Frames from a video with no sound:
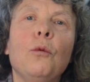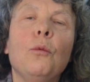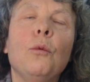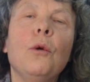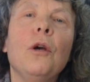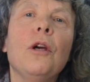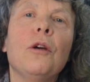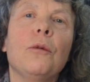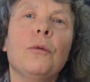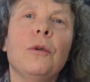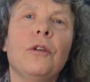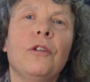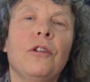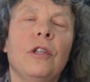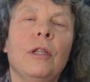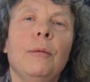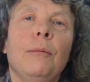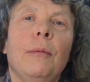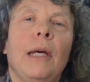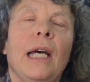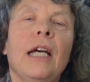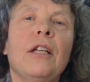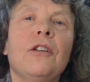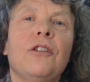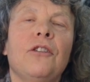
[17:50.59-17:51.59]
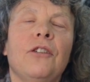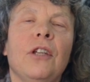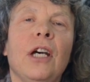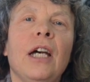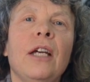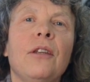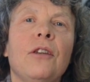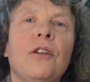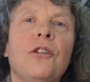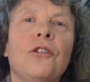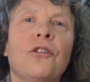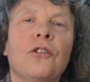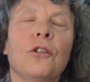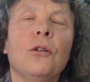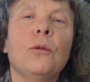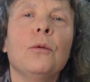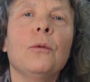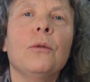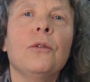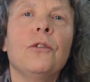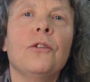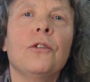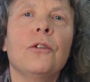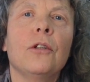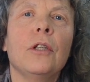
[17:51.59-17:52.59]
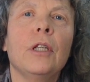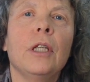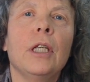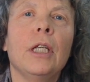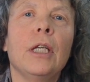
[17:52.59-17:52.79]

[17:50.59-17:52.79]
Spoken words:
work with them outside the schools